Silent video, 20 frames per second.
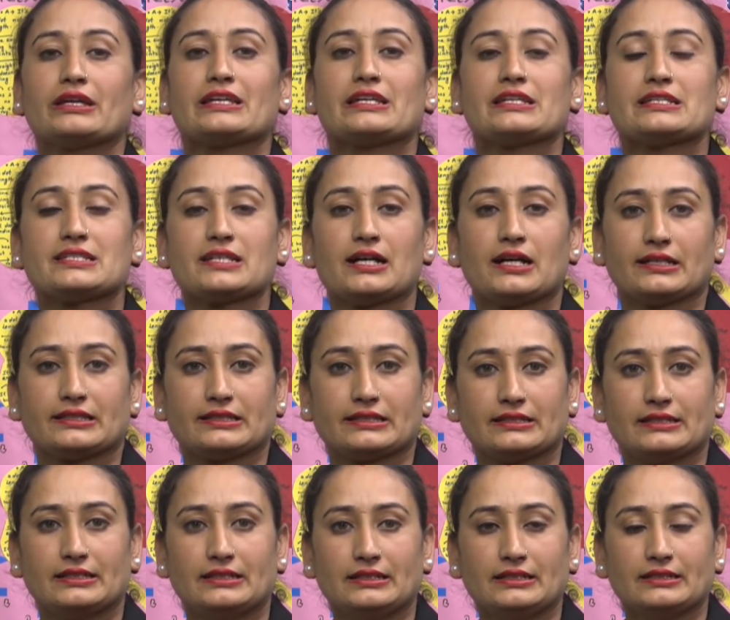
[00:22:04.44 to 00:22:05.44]
each
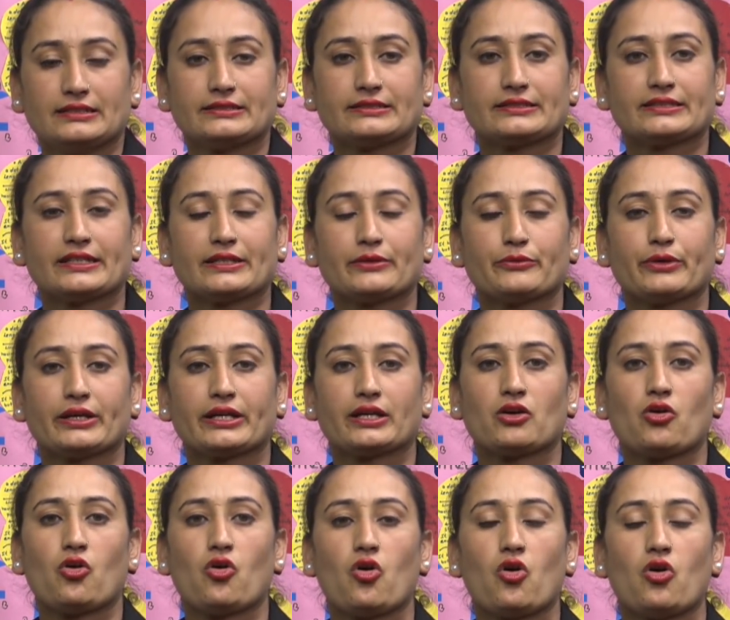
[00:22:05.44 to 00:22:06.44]
other, then we
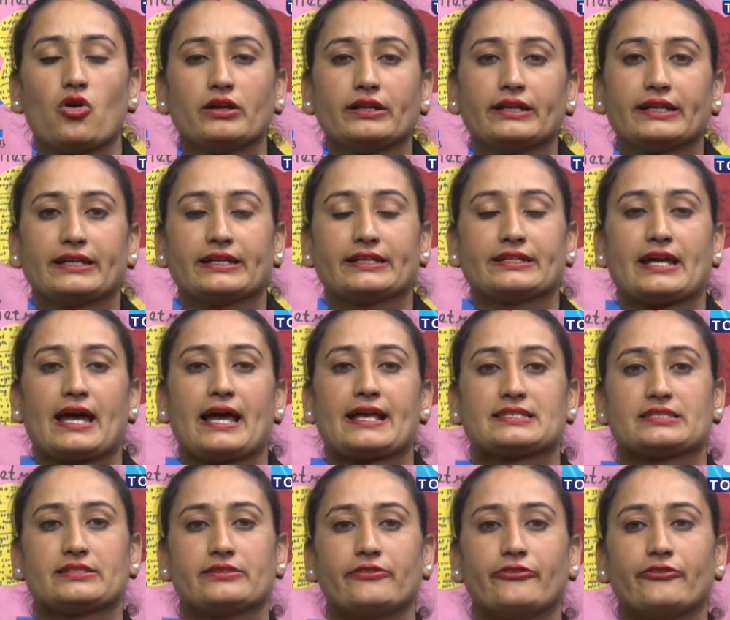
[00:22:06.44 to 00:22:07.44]
call it
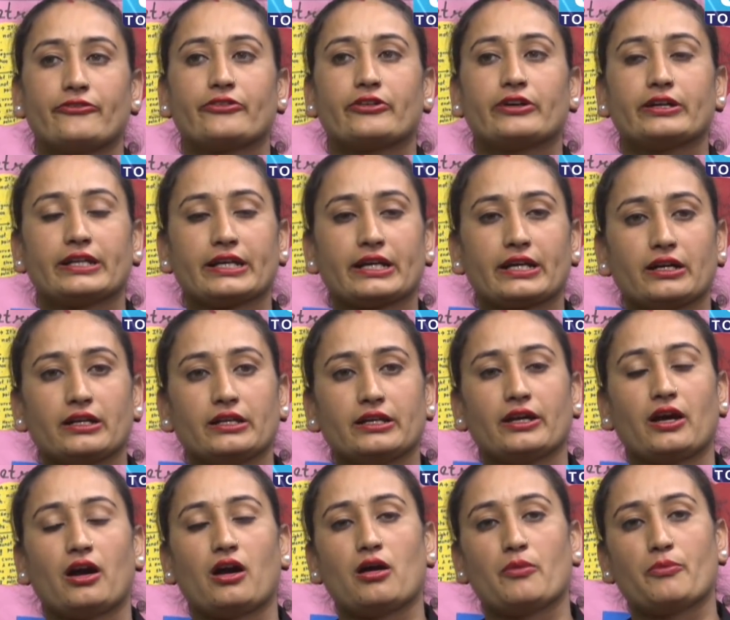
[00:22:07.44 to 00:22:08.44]
as a vertically
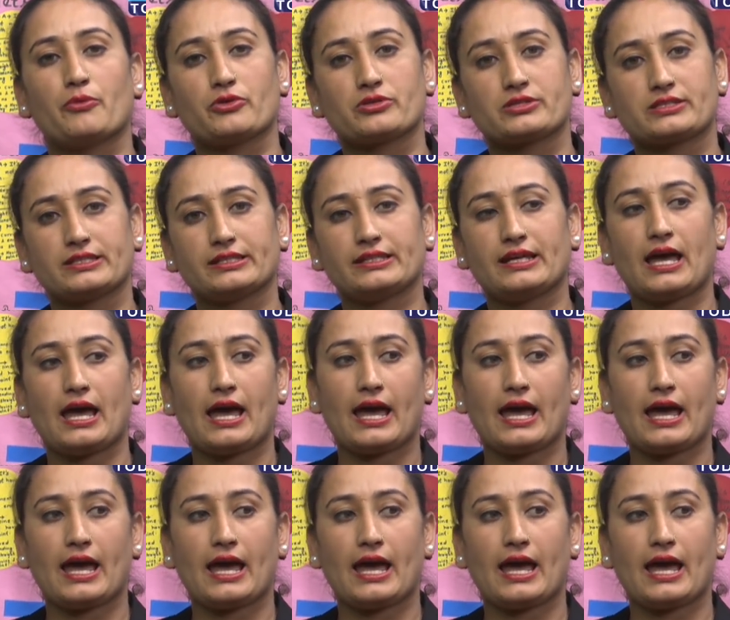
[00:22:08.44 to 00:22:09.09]
opposite